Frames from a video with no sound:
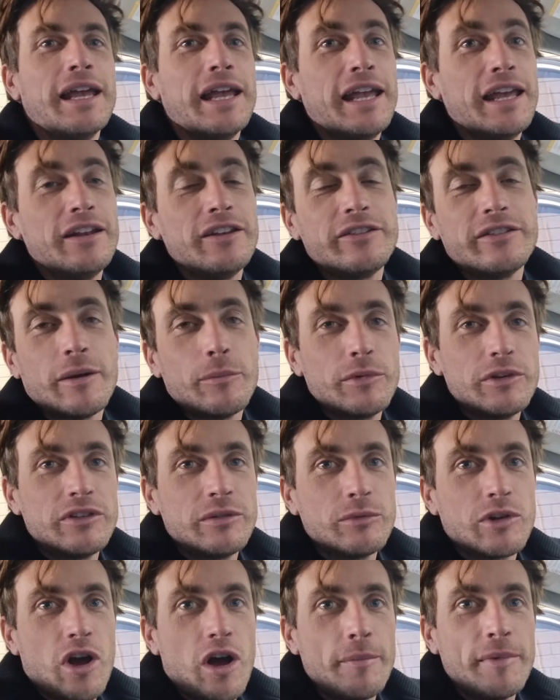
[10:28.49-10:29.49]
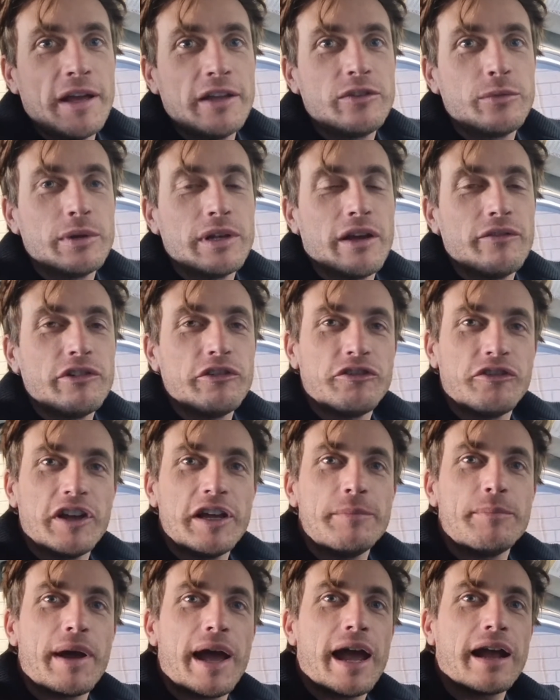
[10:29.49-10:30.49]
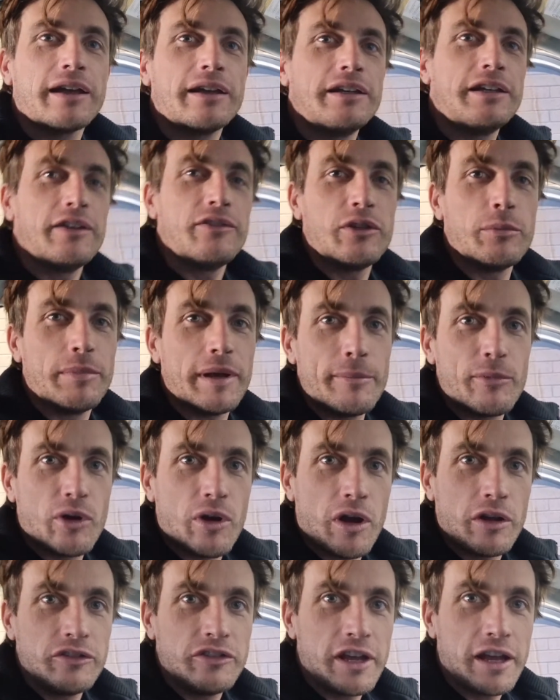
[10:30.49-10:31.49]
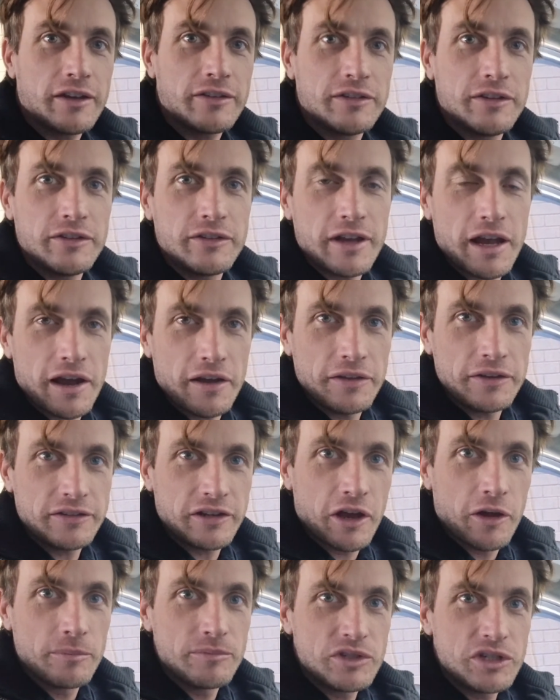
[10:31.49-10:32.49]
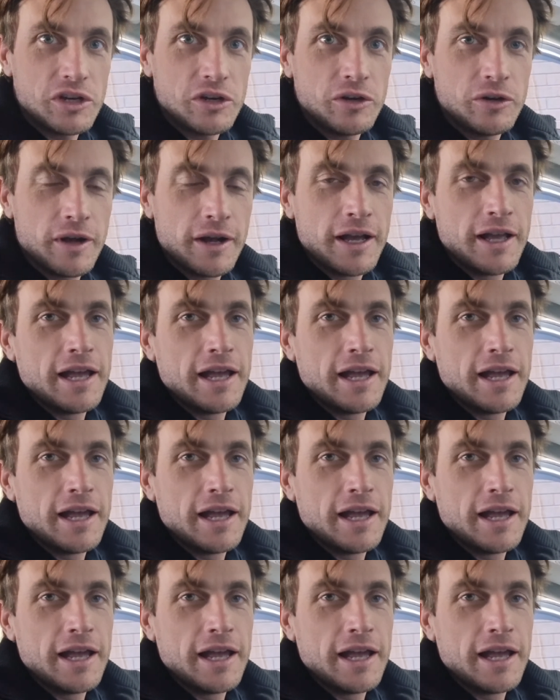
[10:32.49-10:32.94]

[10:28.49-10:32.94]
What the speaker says: Hit us up with some comments. We love your feedback and give some people context as to how this helped you.